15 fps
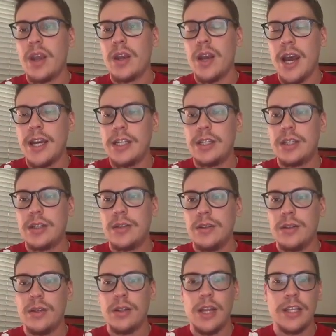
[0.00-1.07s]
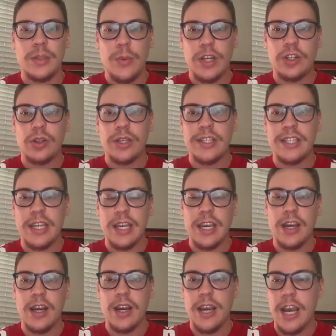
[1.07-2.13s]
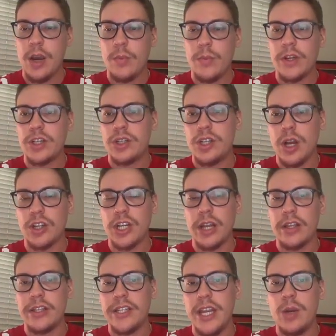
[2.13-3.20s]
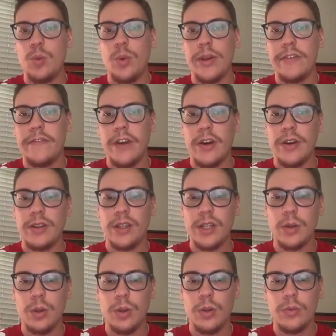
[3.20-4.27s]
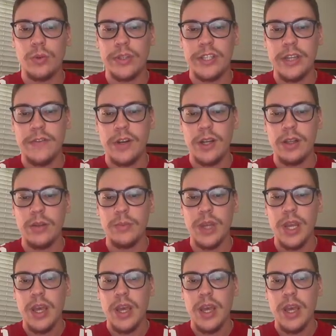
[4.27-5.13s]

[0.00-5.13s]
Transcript: I especially seeing how much Josh Allen did with very little receiver help.